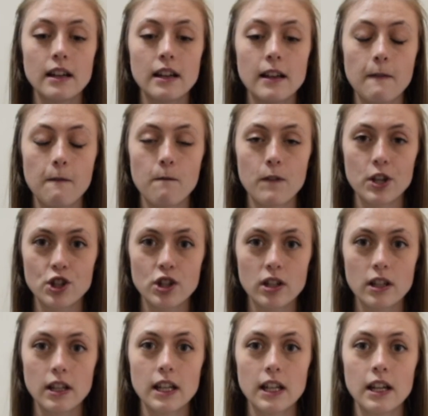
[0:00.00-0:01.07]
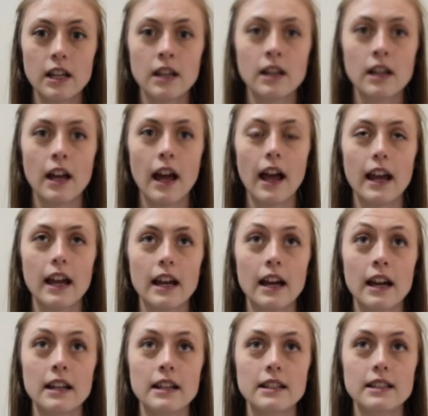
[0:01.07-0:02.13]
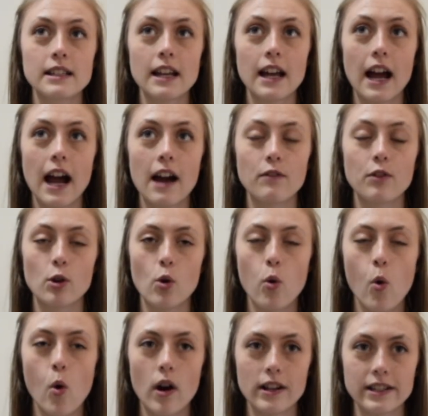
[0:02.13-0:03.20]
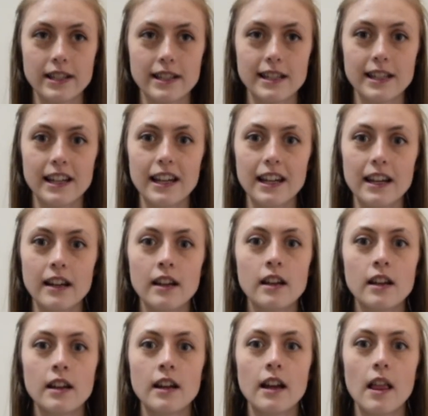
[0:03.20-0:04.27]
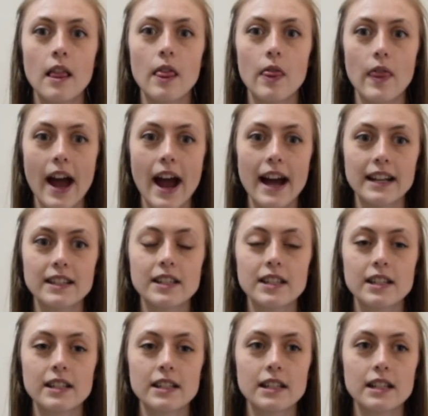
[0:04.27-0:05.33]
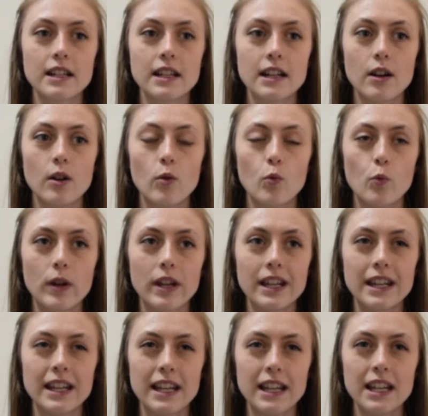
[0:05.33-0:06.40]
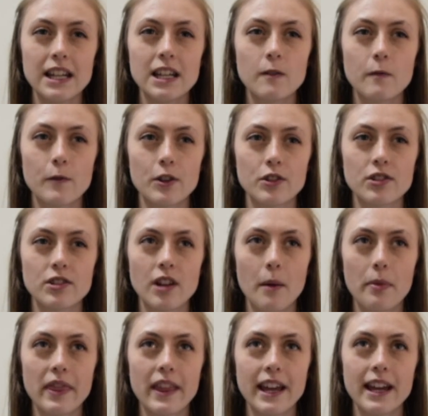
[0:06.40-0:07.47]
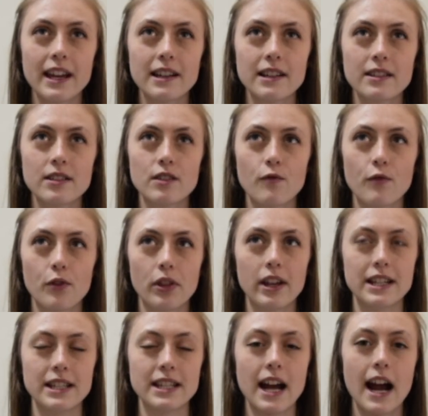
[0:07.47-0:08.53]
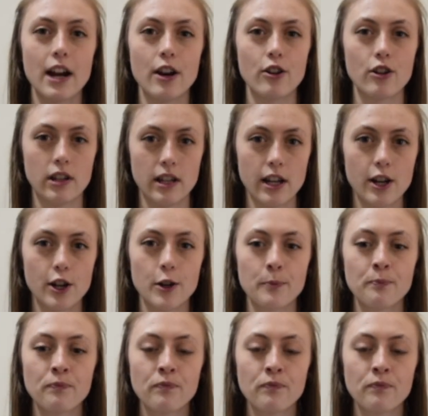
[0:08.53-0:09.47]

efficiently and have the quantity that we need for some things for the entire year.